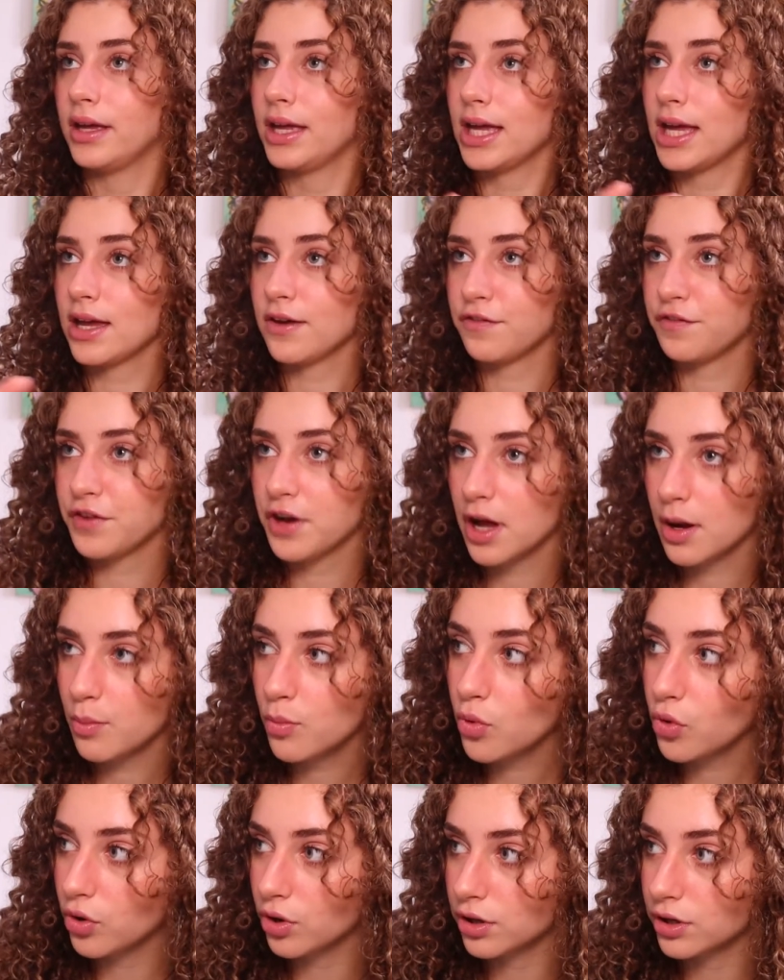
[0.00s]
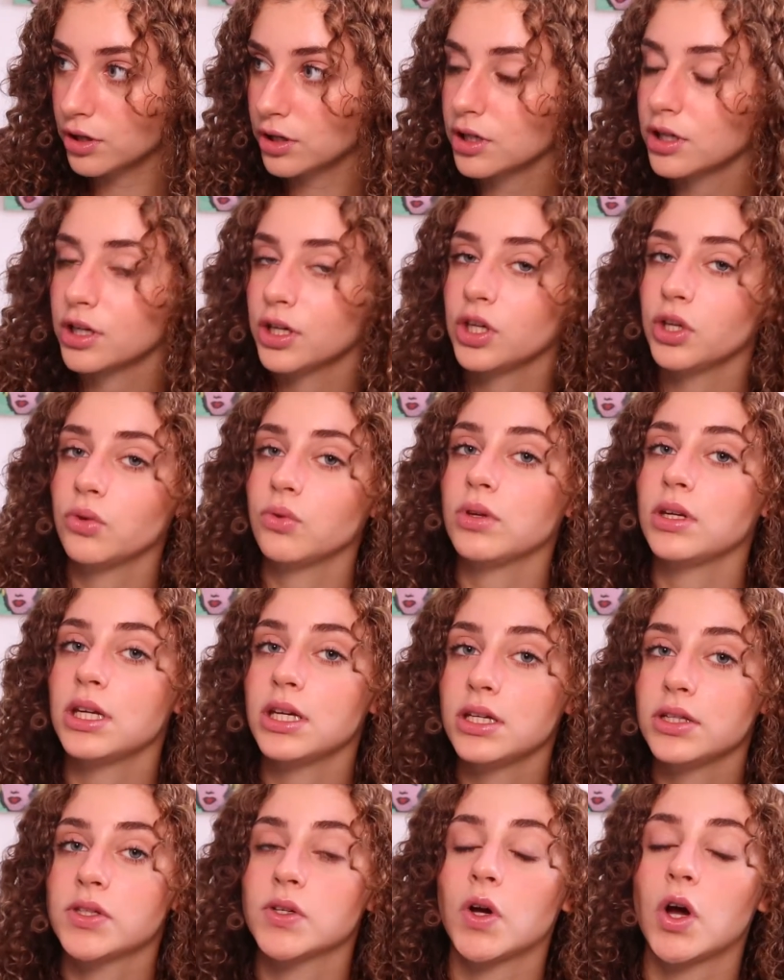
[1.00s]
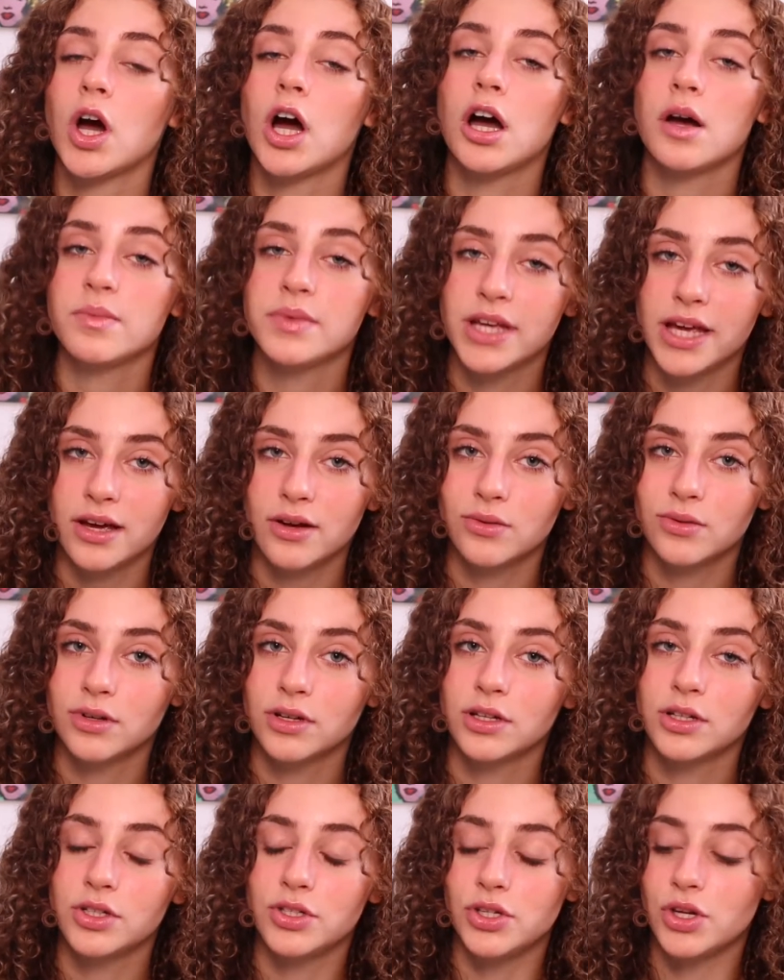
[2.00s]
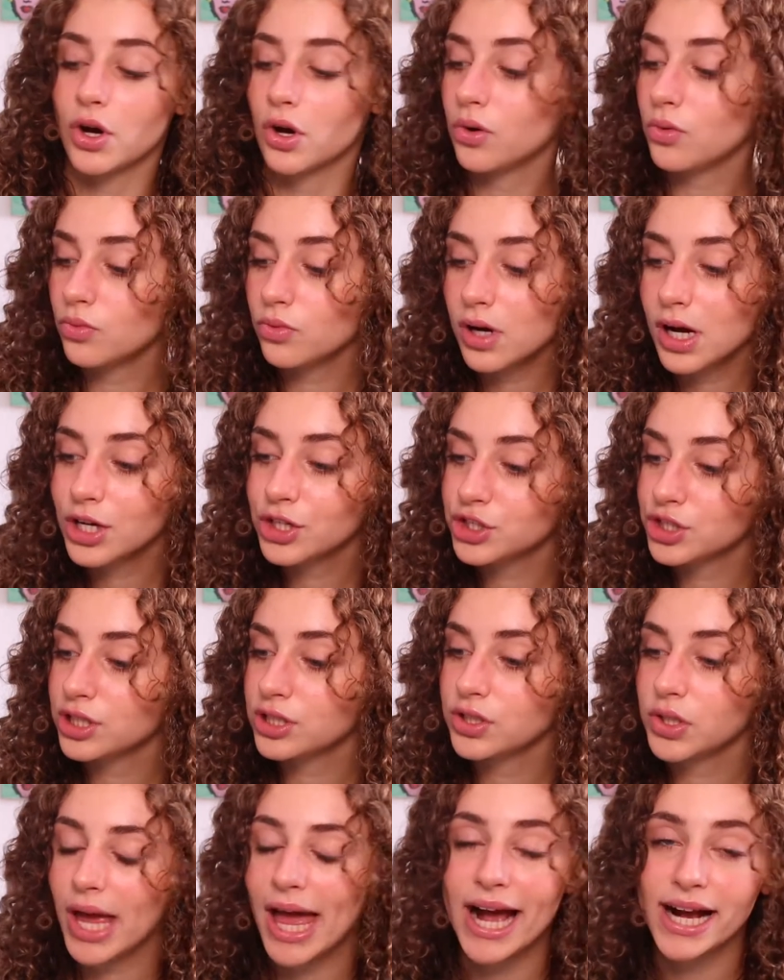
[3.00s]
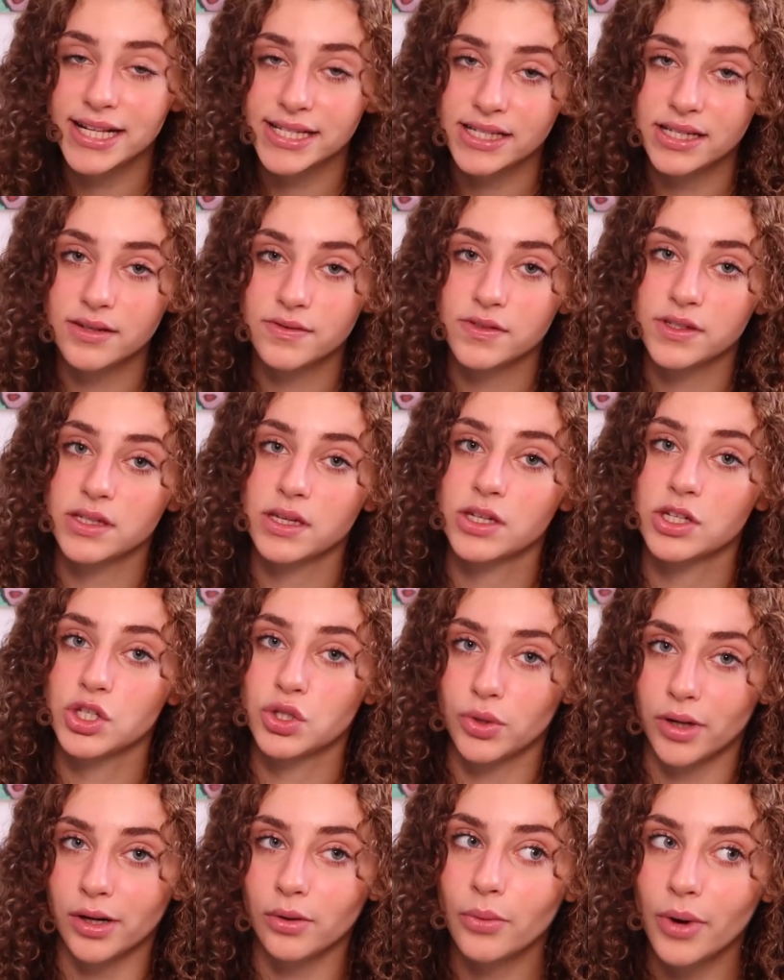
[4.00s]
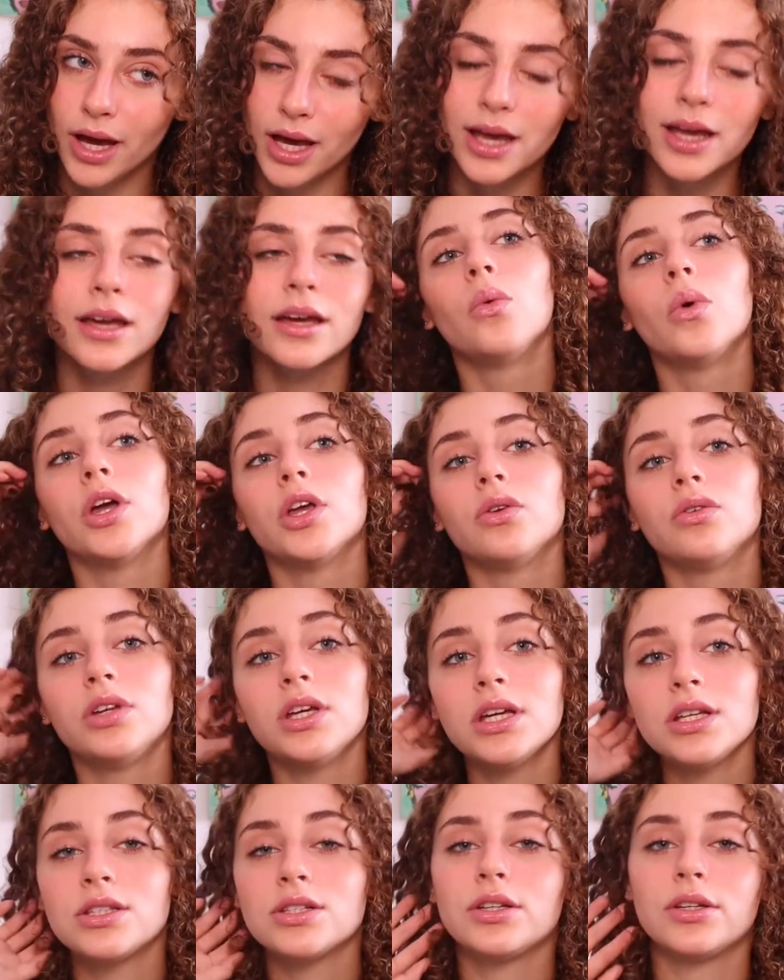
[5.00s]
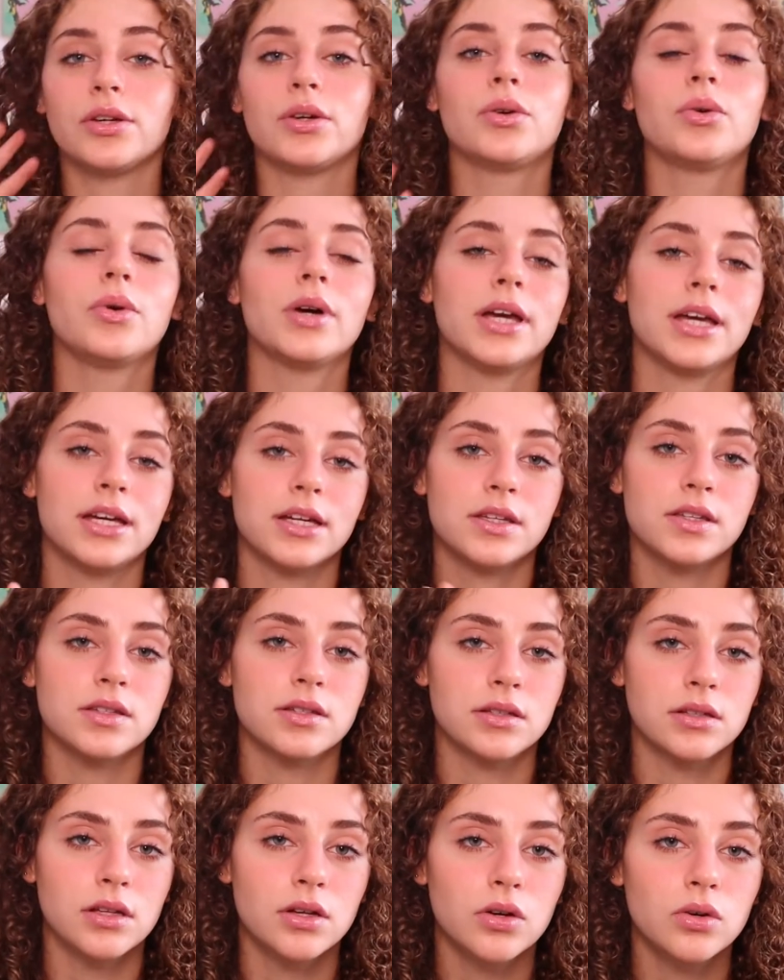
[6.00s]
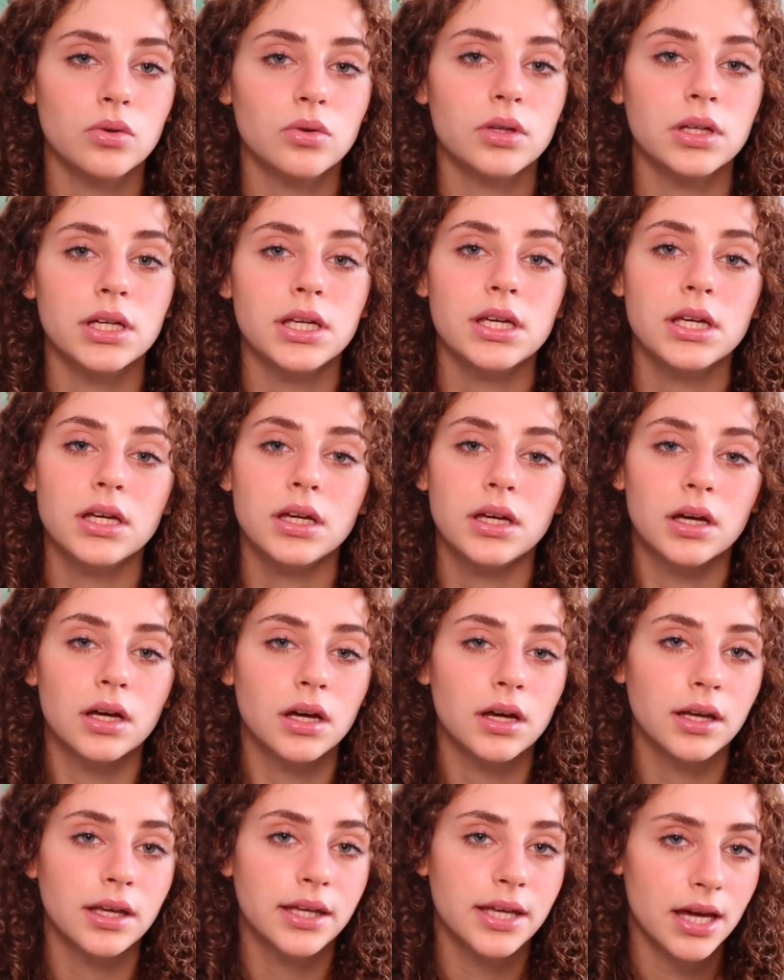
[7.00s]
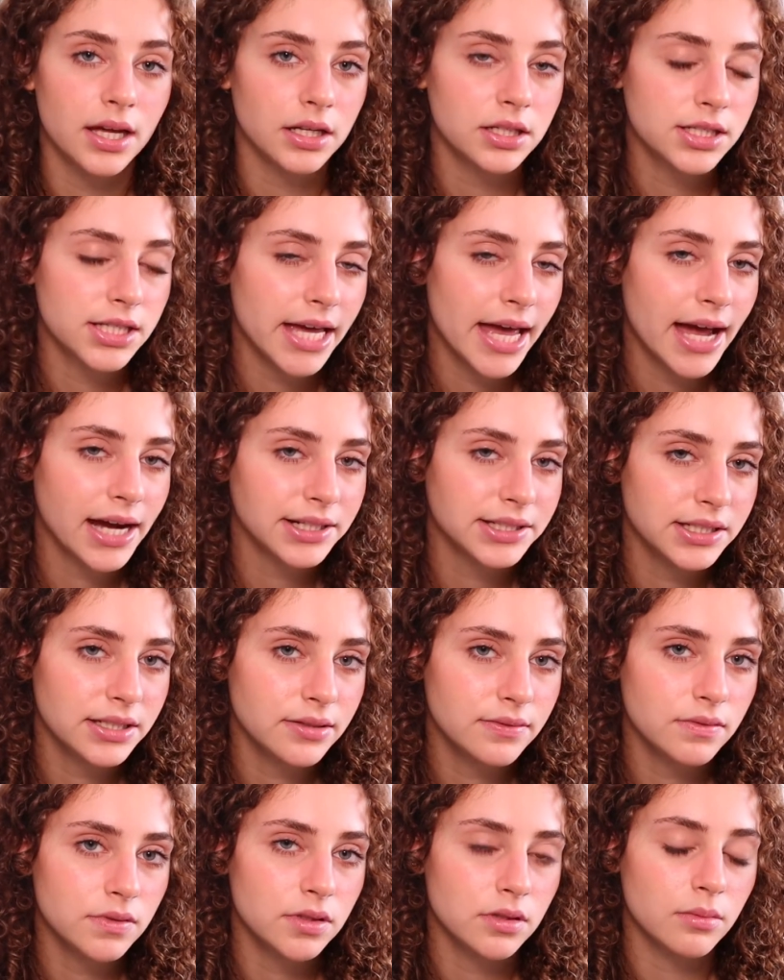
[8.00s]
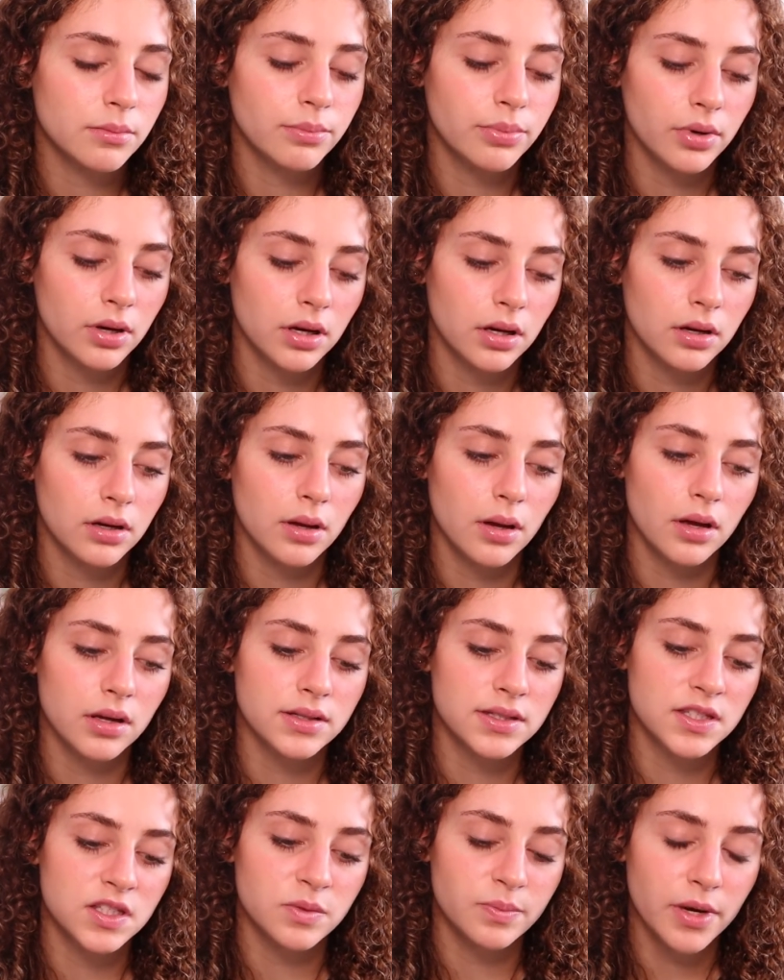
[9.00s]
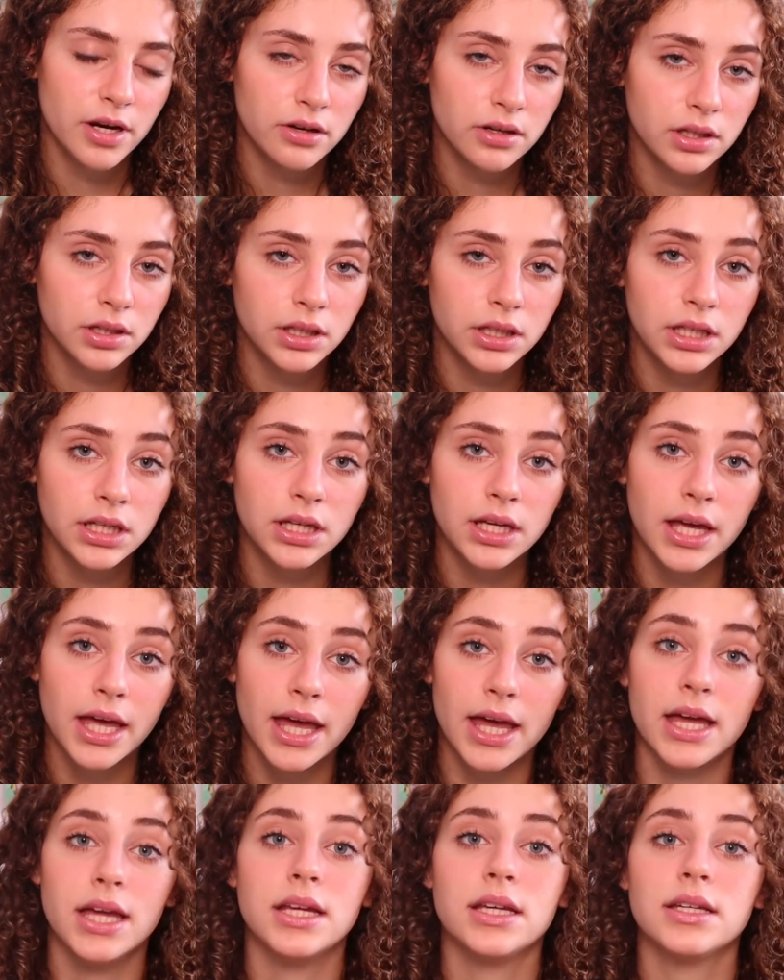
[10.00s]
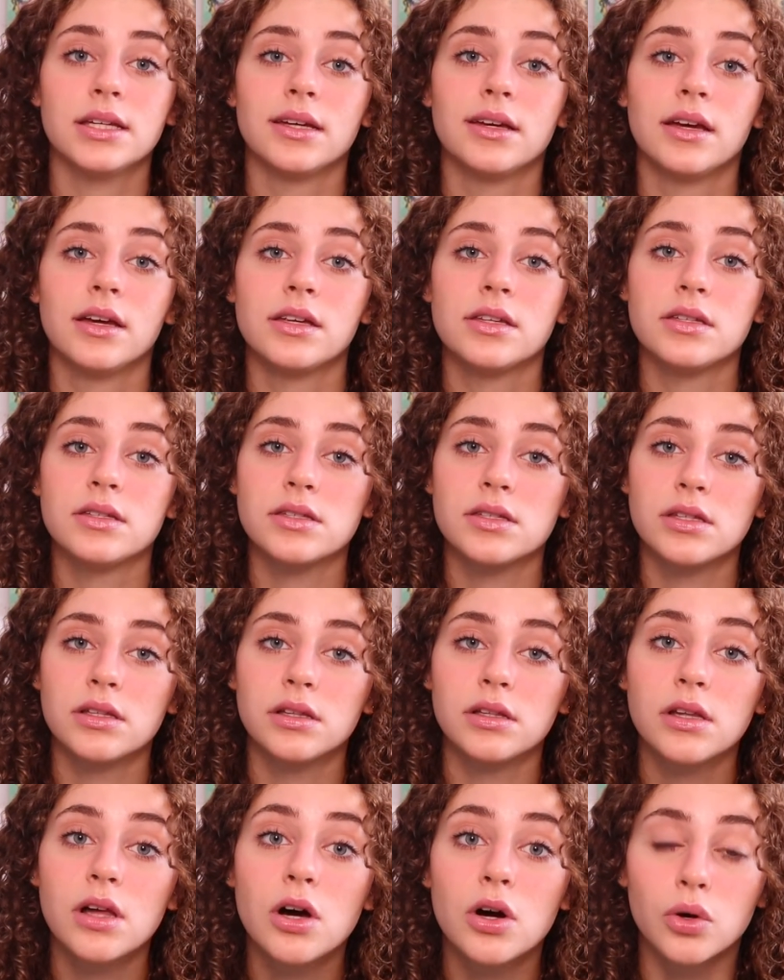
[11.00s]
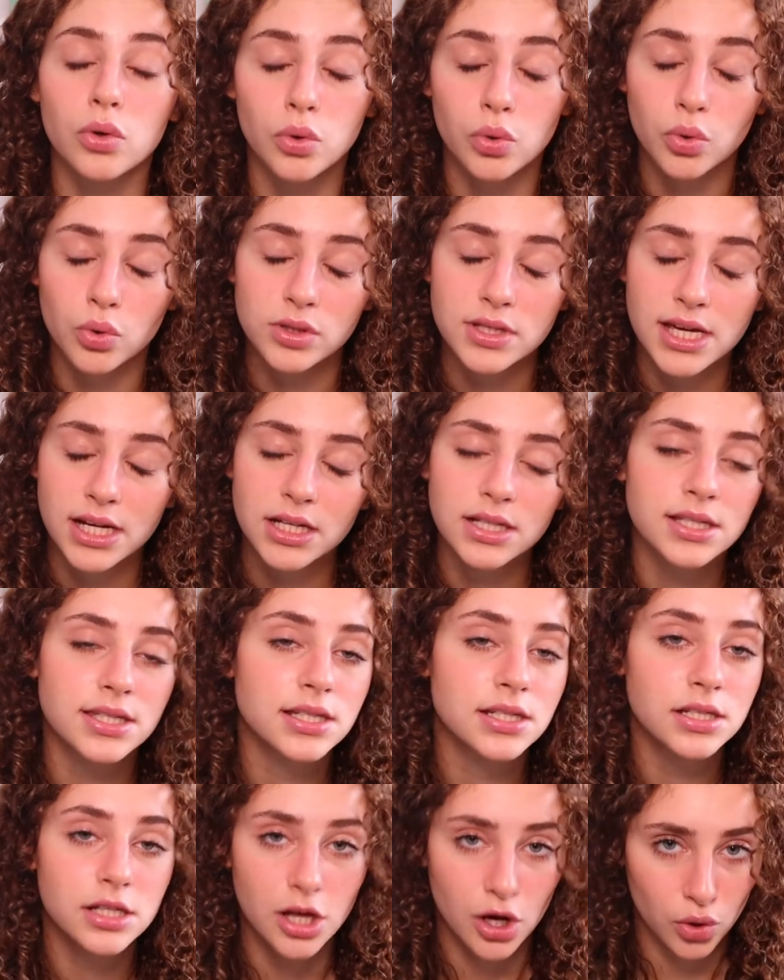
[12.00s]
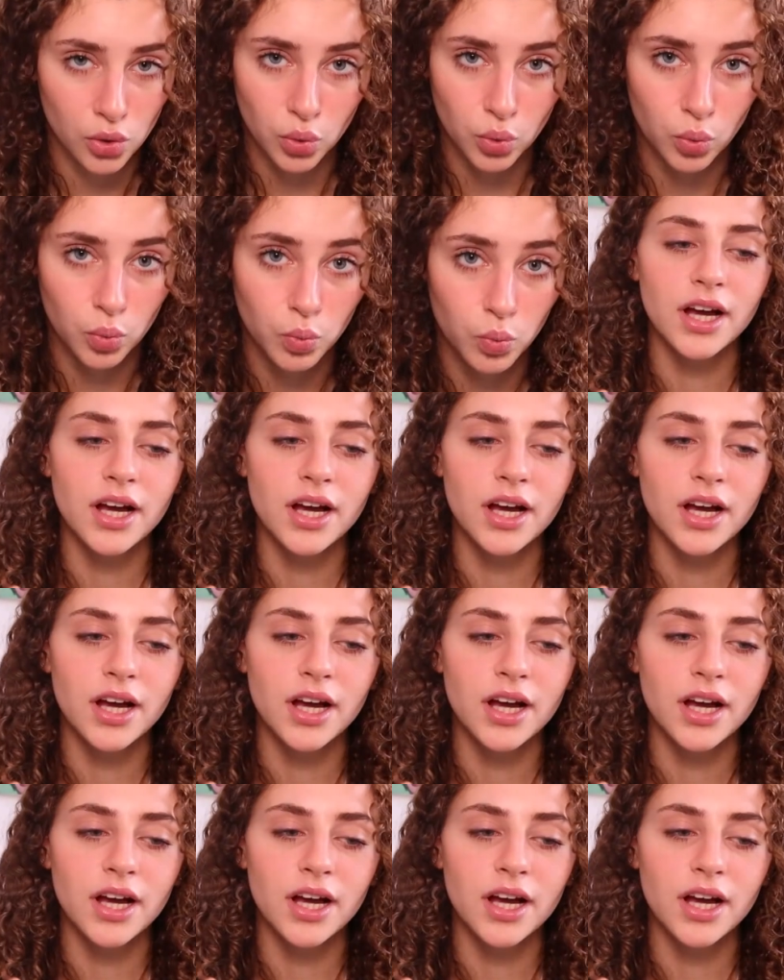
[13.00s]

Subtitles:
If not more, you need to calm down. Don't rush into actives straight away. What you need to do is slowly get into actives, but sparingly and slow. Take it slow.